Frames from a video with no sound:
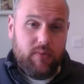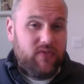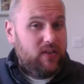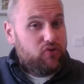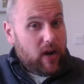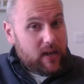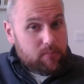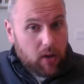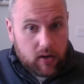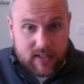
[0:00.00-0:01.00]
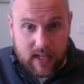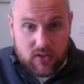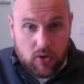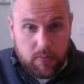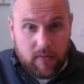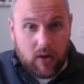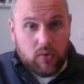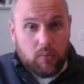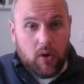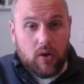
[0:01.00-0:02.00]
We've seen trading blocks set up around
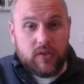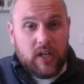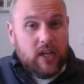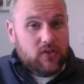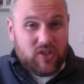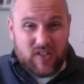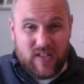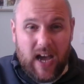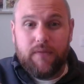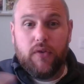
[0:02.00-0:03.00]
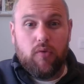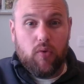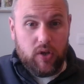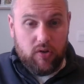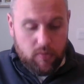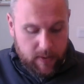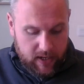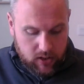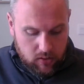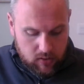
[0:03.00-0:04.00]
the world, such as NAFTA or the
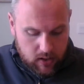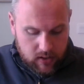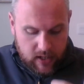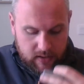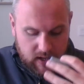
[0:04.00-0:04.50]
European Union,